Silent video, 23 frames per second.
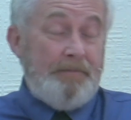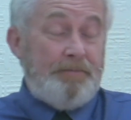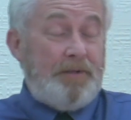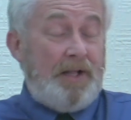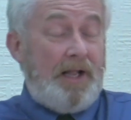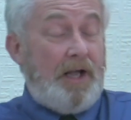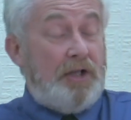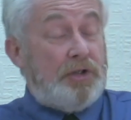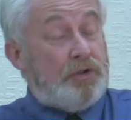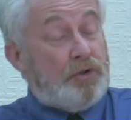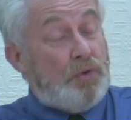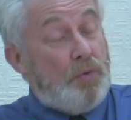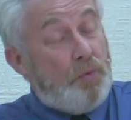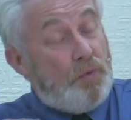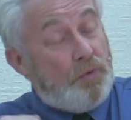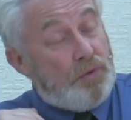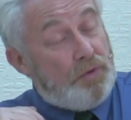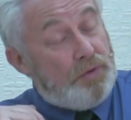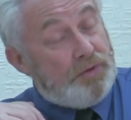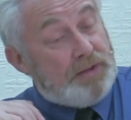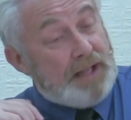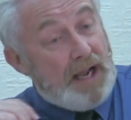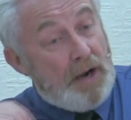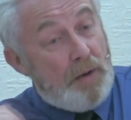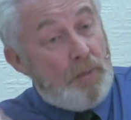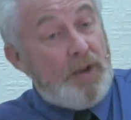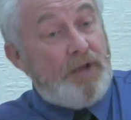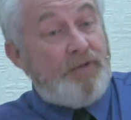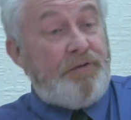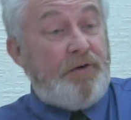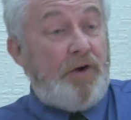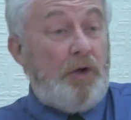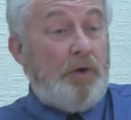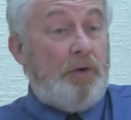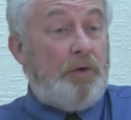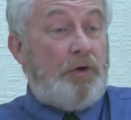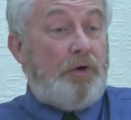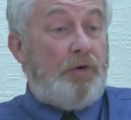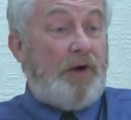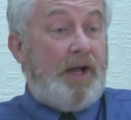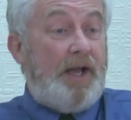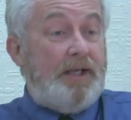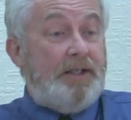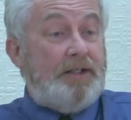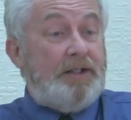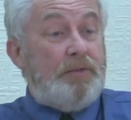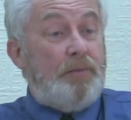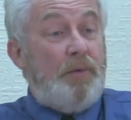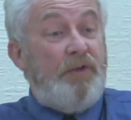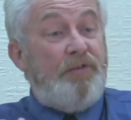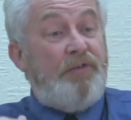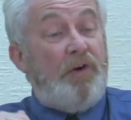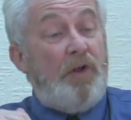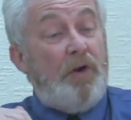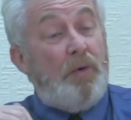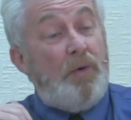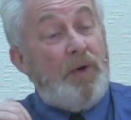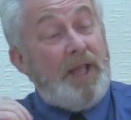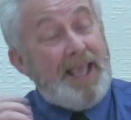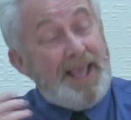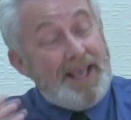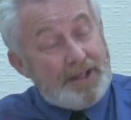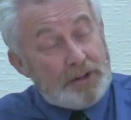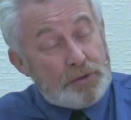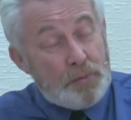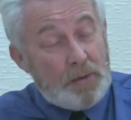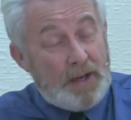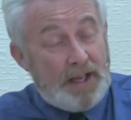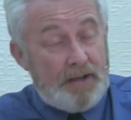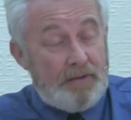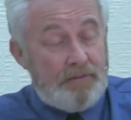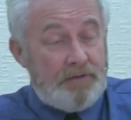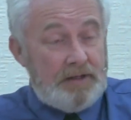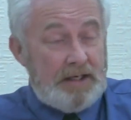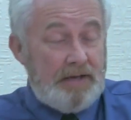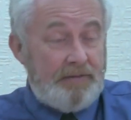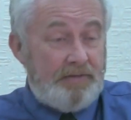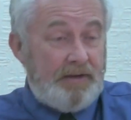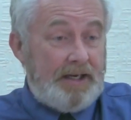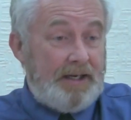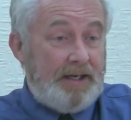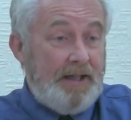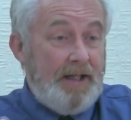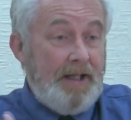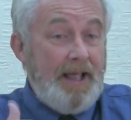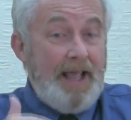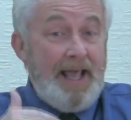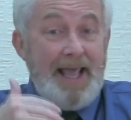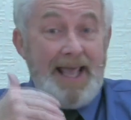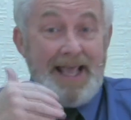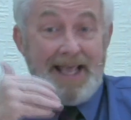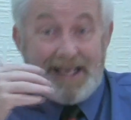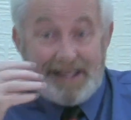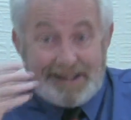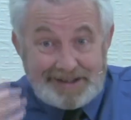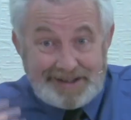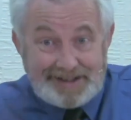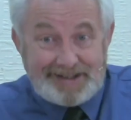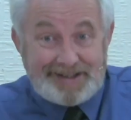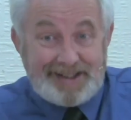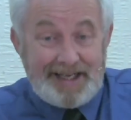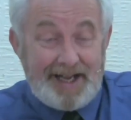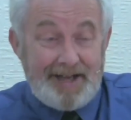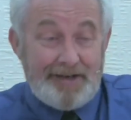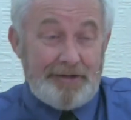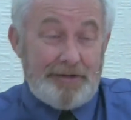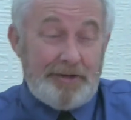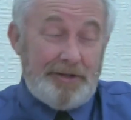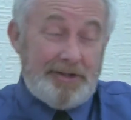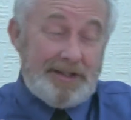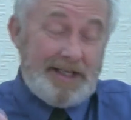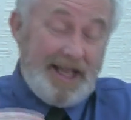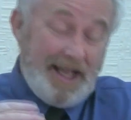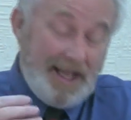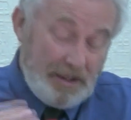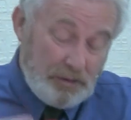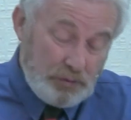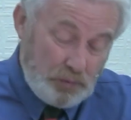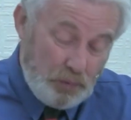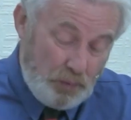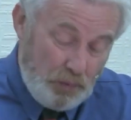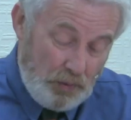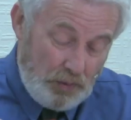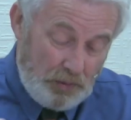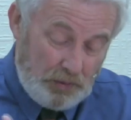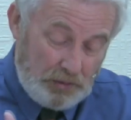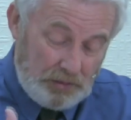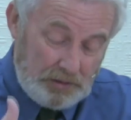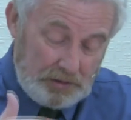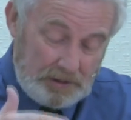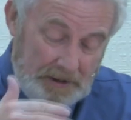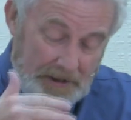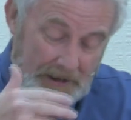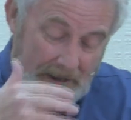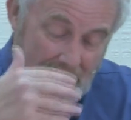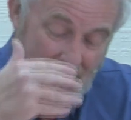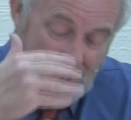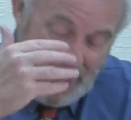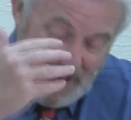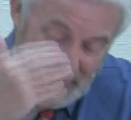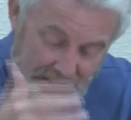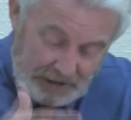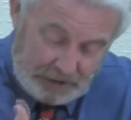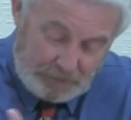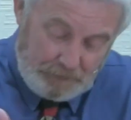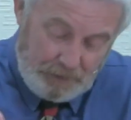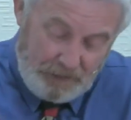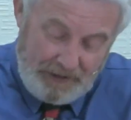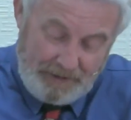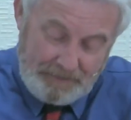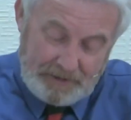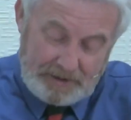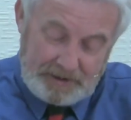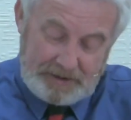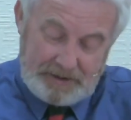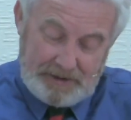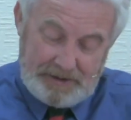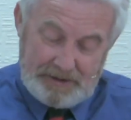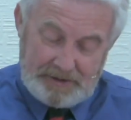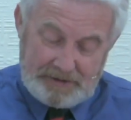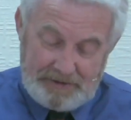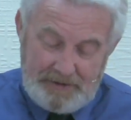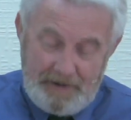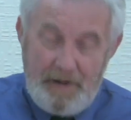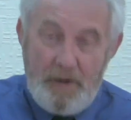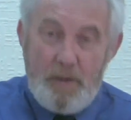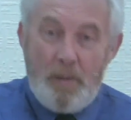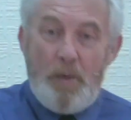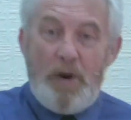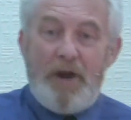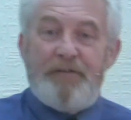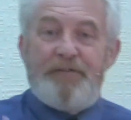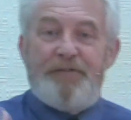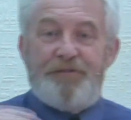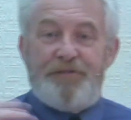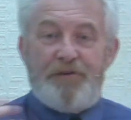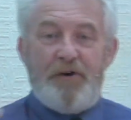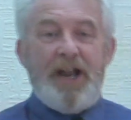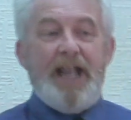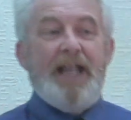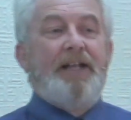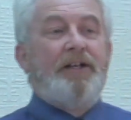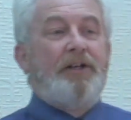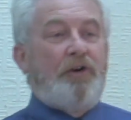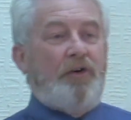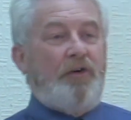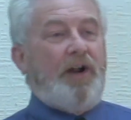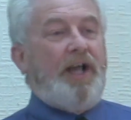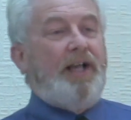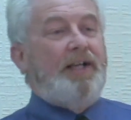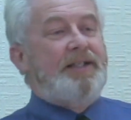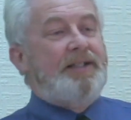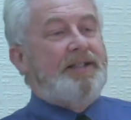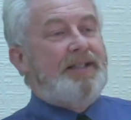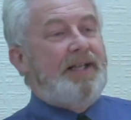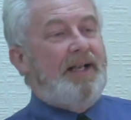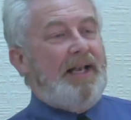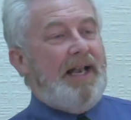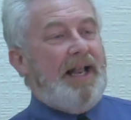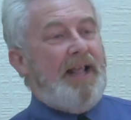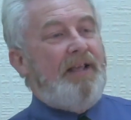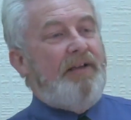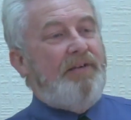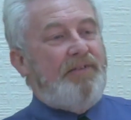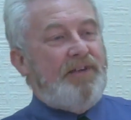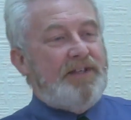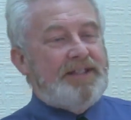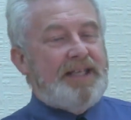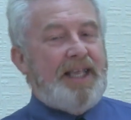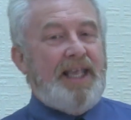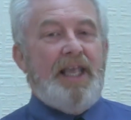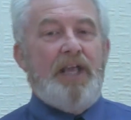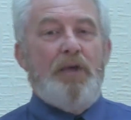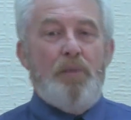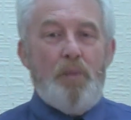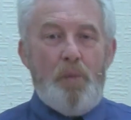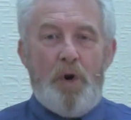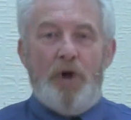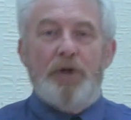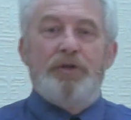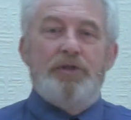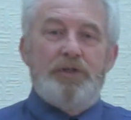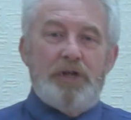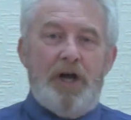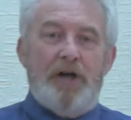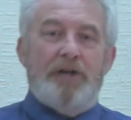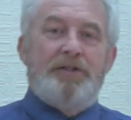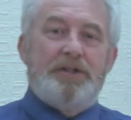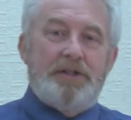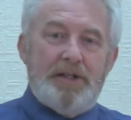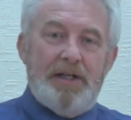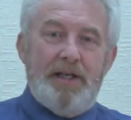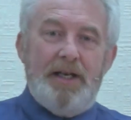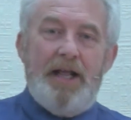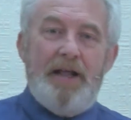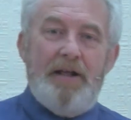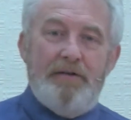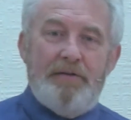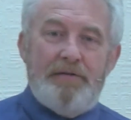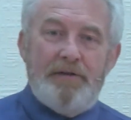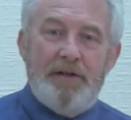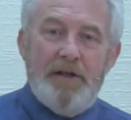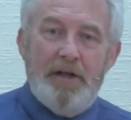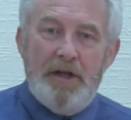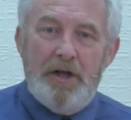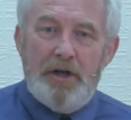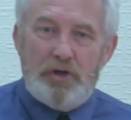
And so now we follow Christ, we follow his way of living, his standards, his rules, his premises. We are free in Christ to live as he wants us to live.